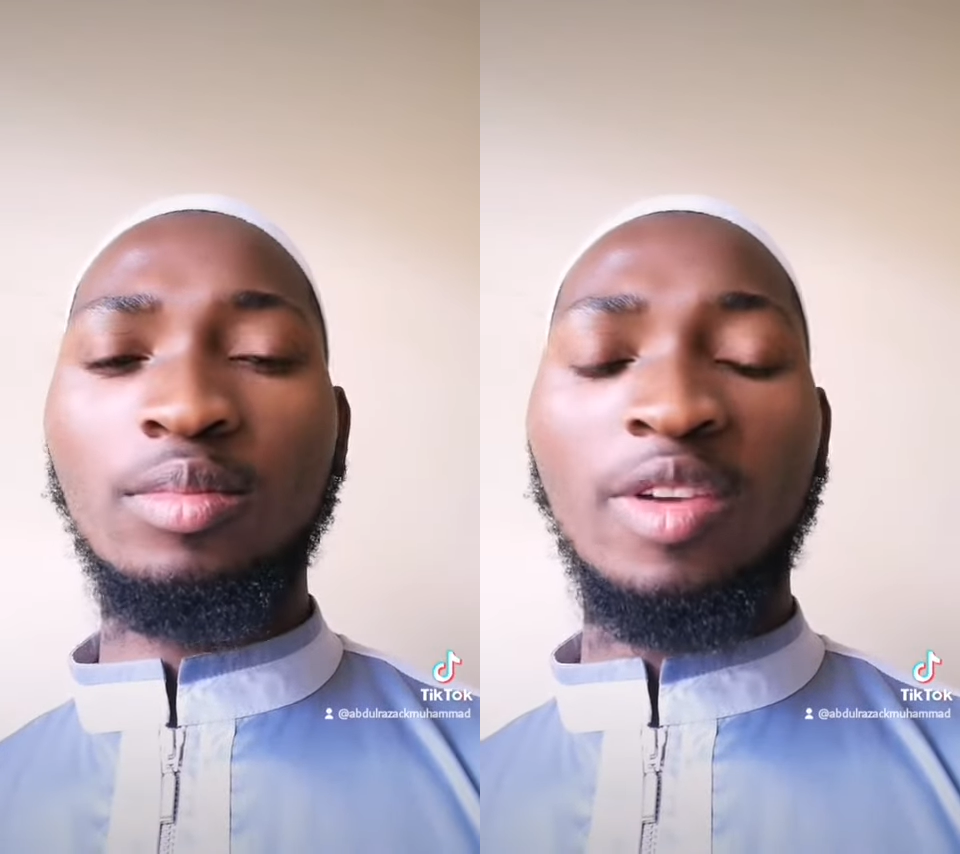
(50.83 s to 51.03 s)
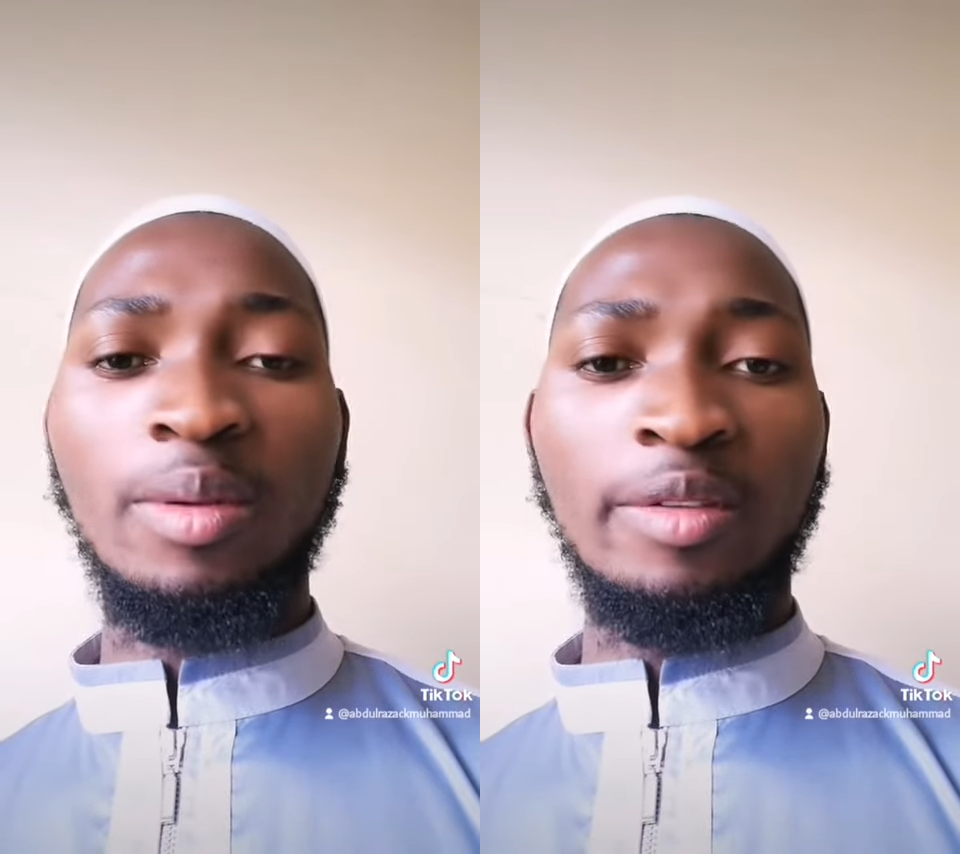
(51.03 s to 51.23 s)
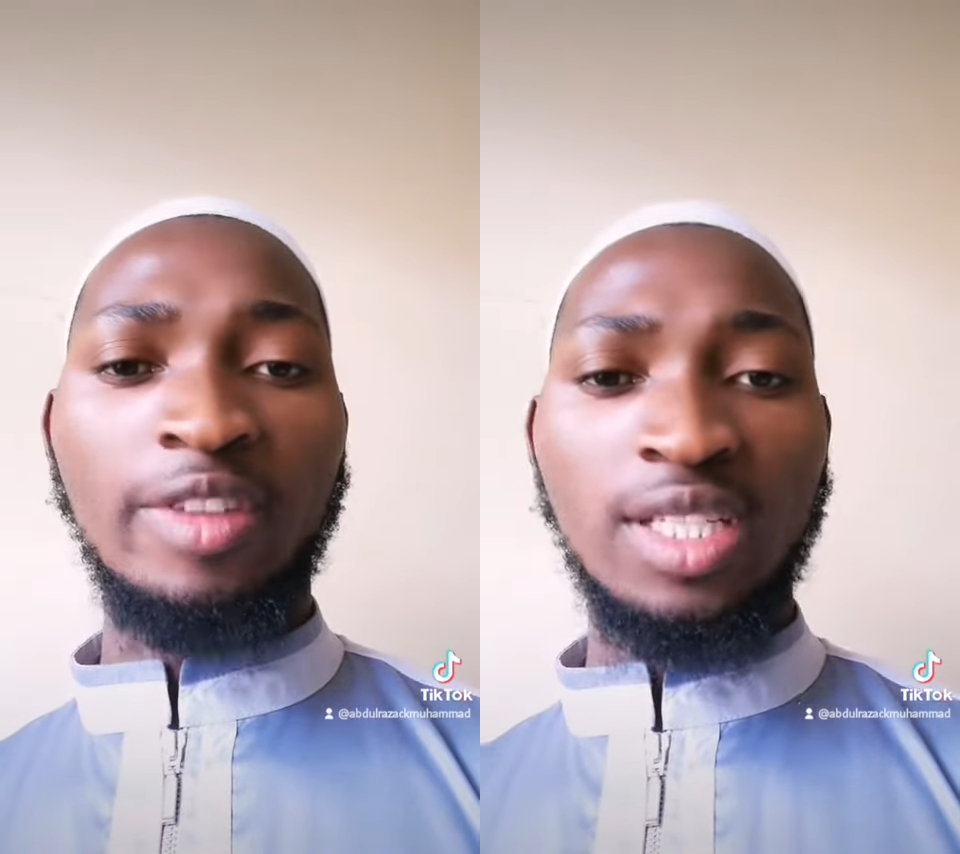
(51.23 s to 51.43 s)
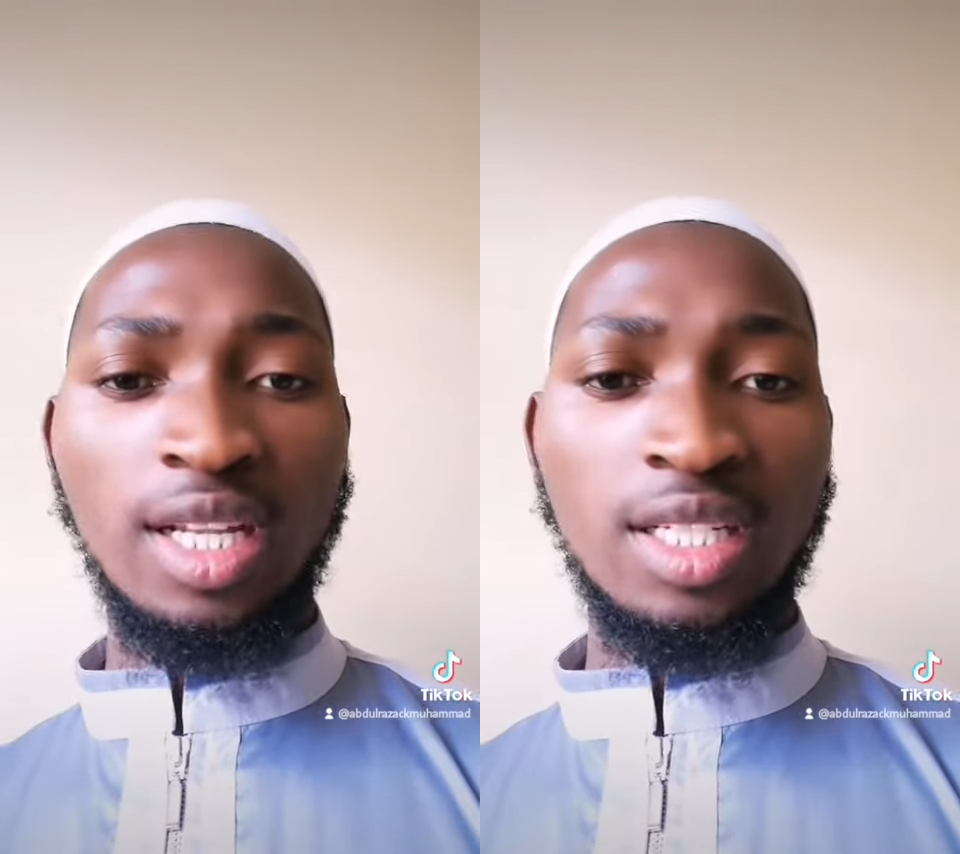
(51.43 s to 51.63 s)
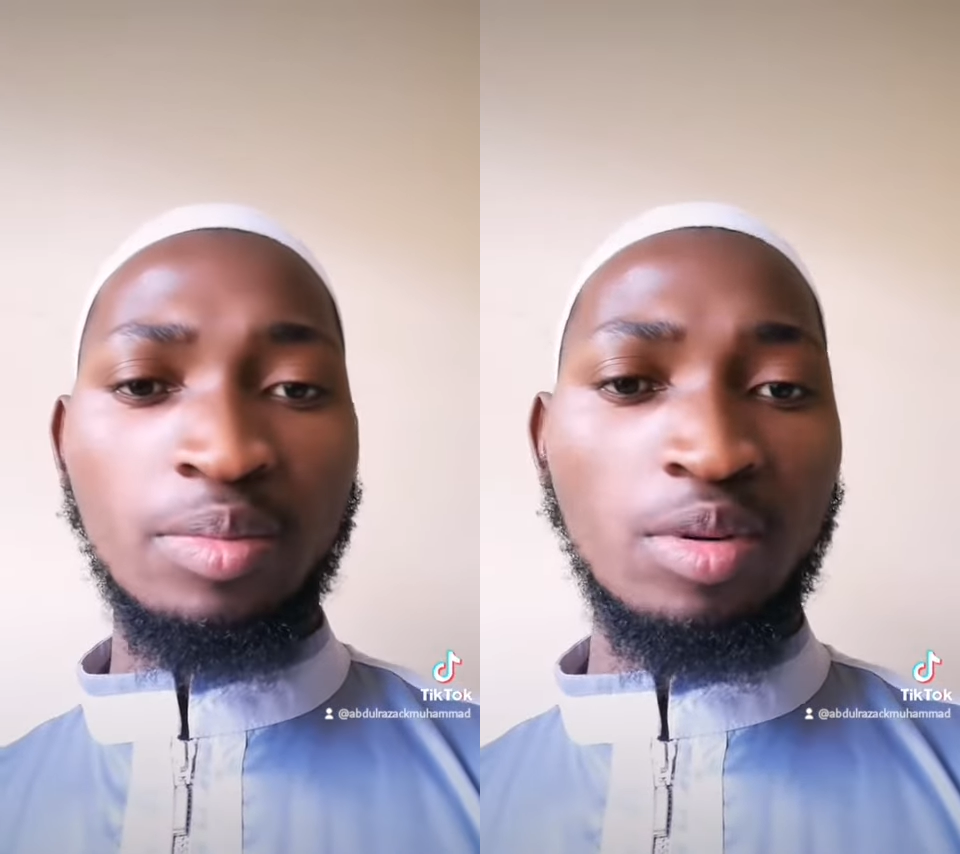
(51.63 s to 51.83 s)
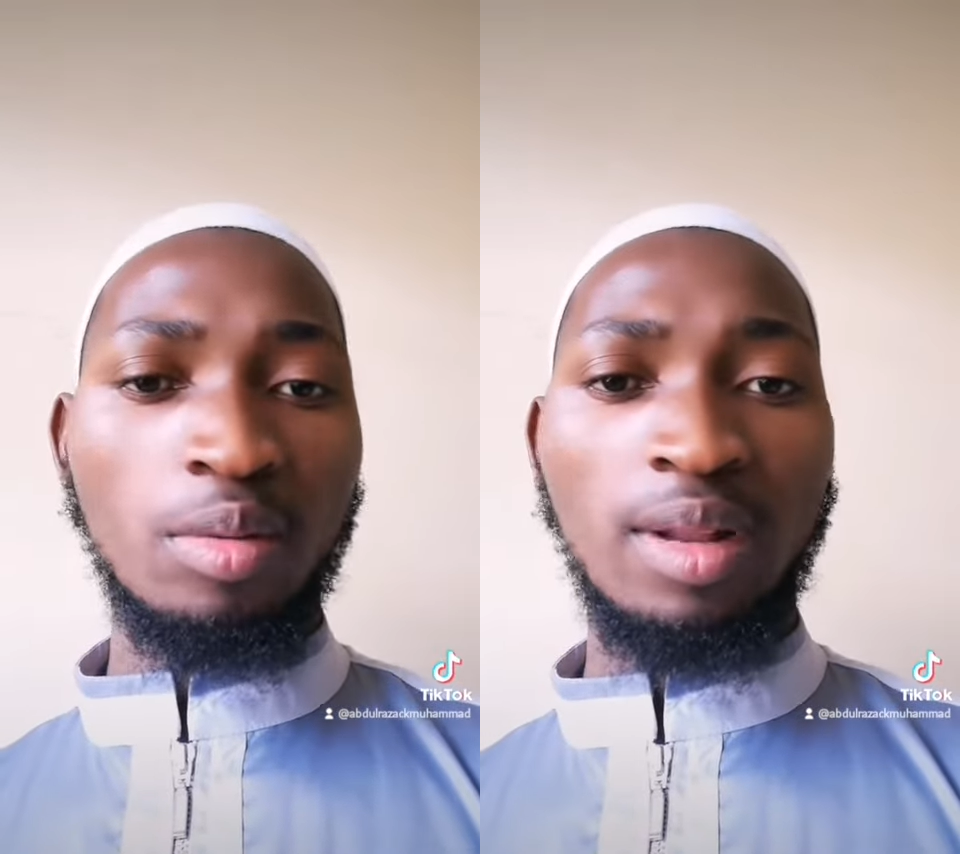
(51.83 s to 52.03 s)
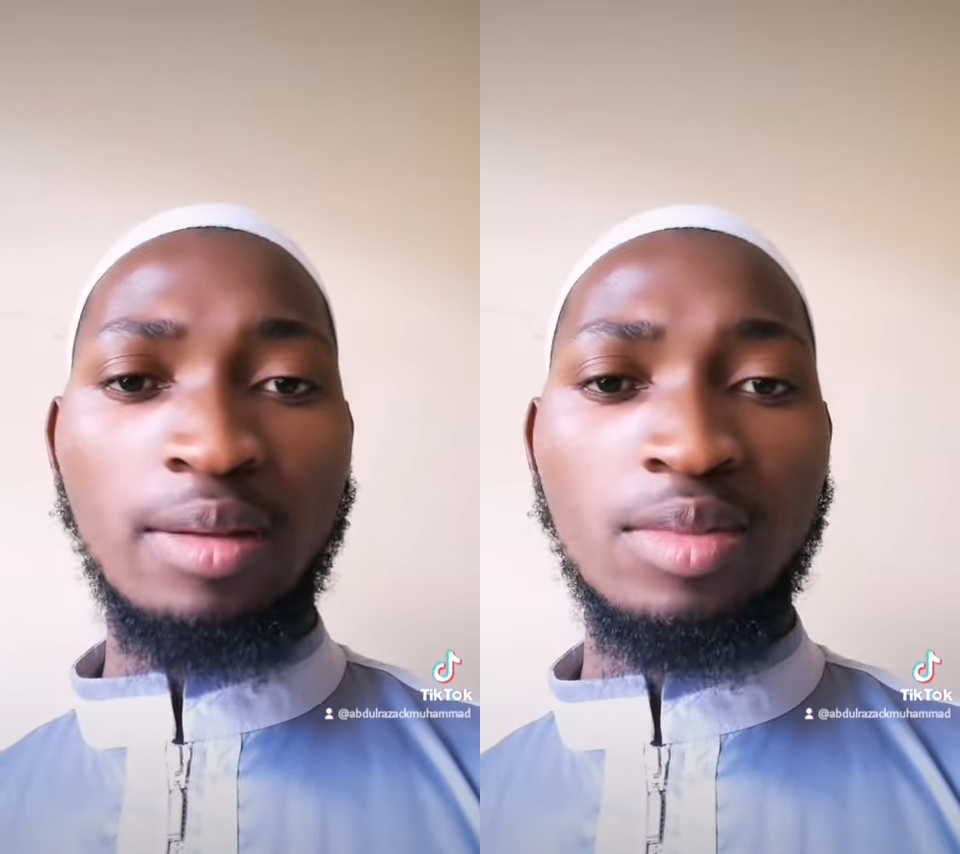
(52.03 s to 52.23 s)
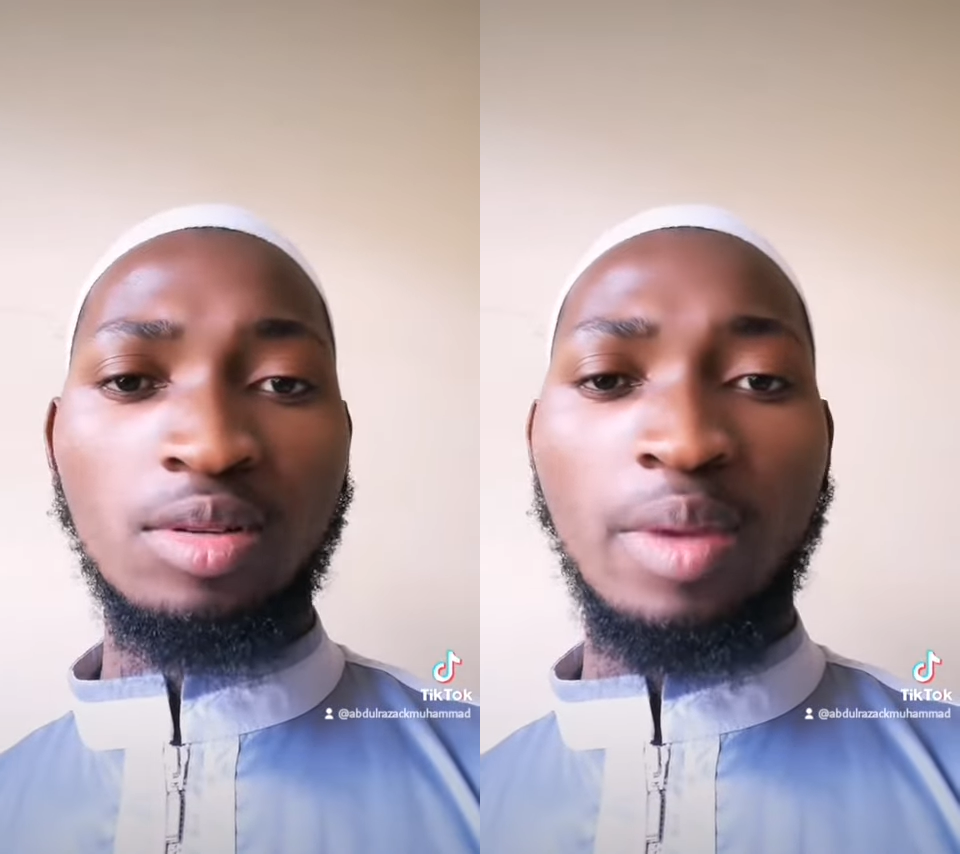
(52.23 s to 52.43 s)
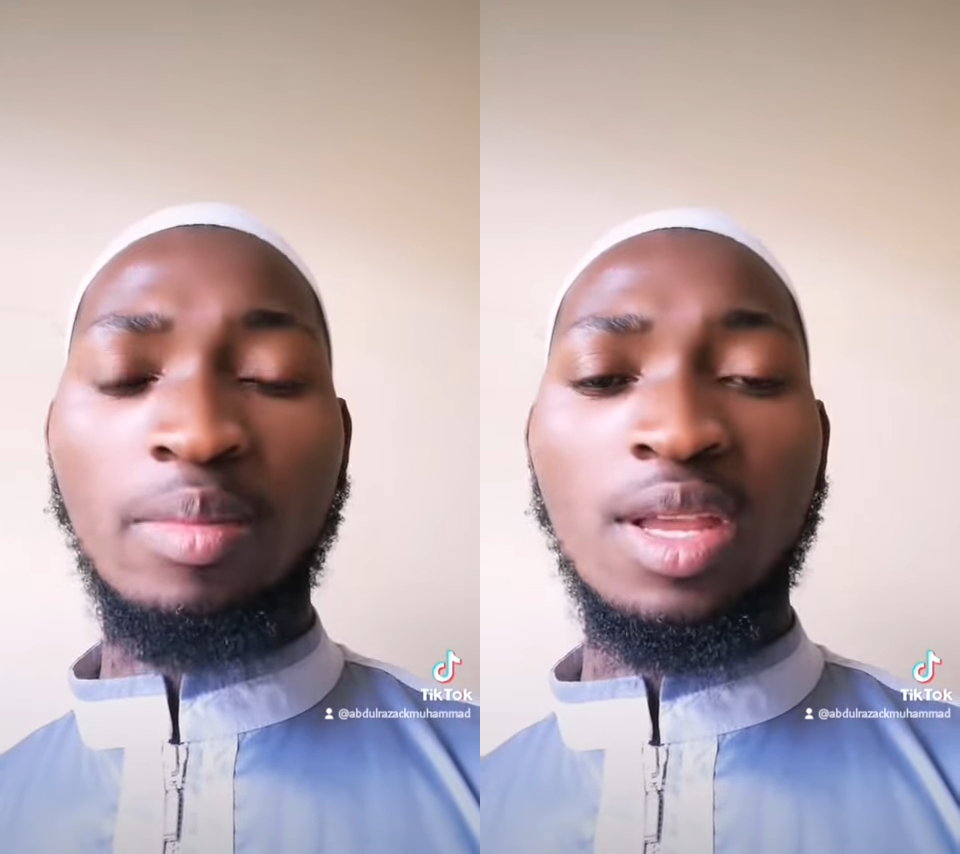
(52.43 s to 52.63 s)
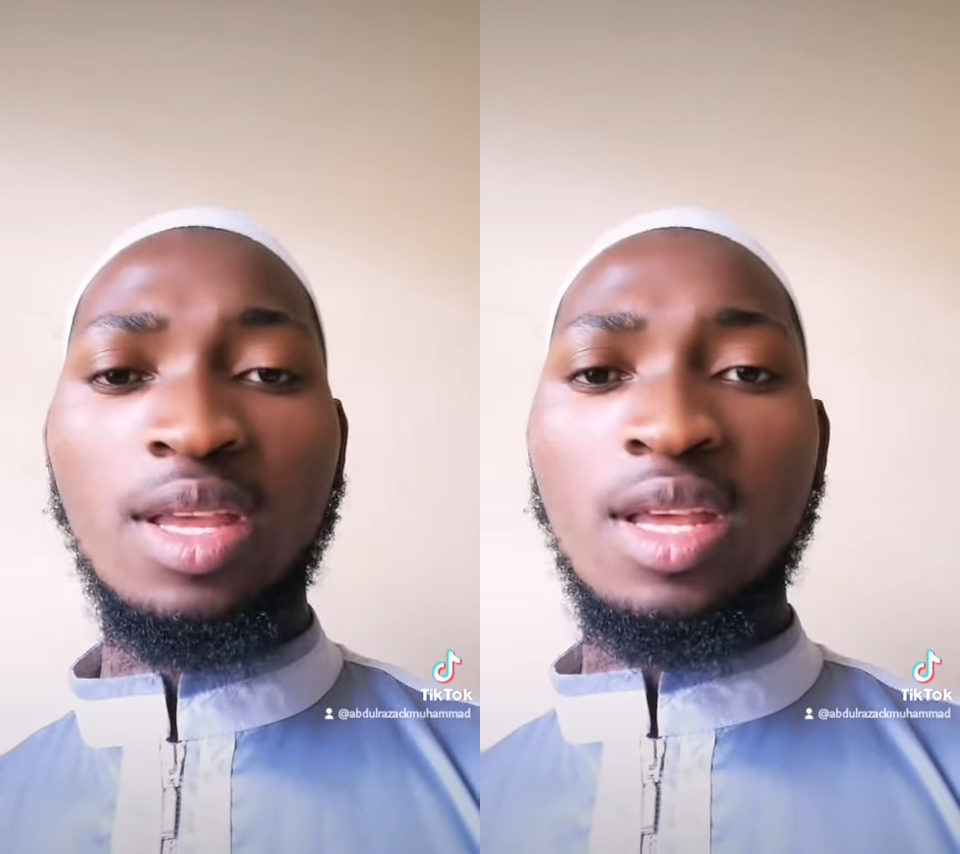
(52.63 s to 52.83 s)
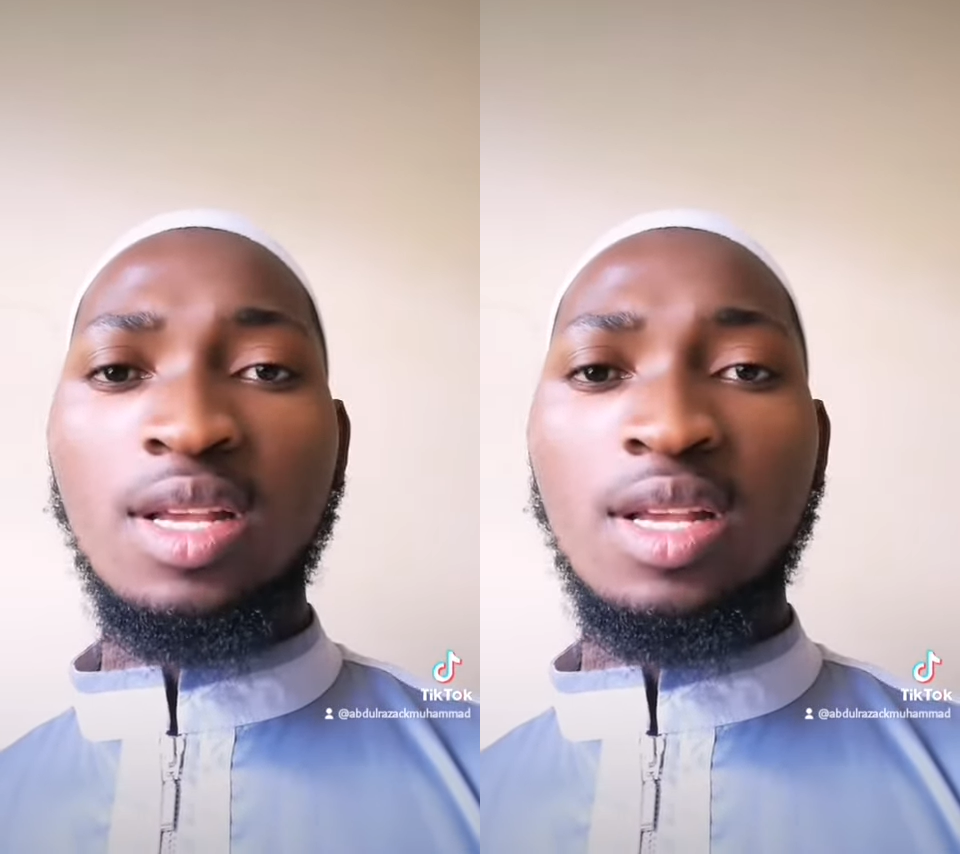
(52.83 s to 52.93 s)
maybe fertility problems, or maybe